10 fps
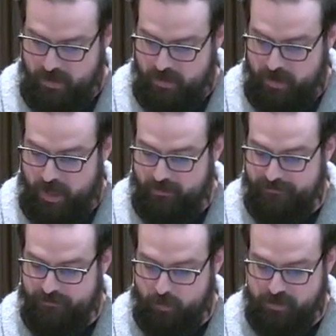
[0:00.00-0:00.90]
and of
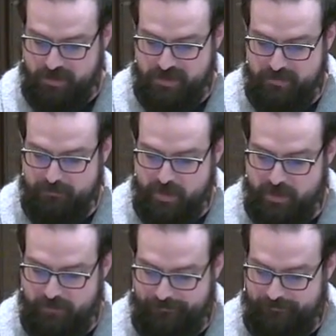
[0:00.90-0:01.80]
forced
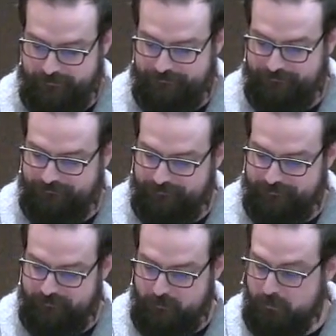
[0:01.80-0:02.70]
submission,
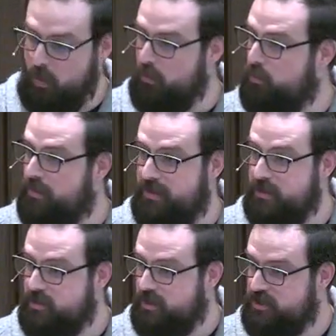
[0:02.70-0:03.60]
both within the
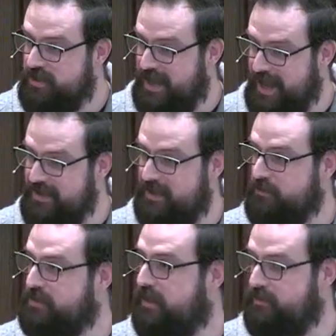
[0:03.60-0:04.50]
church and
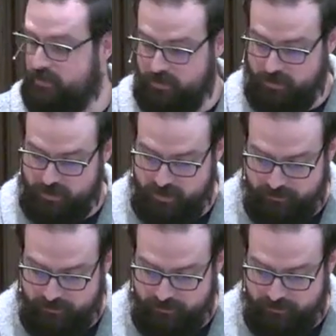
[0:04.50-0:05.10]
outside of the church.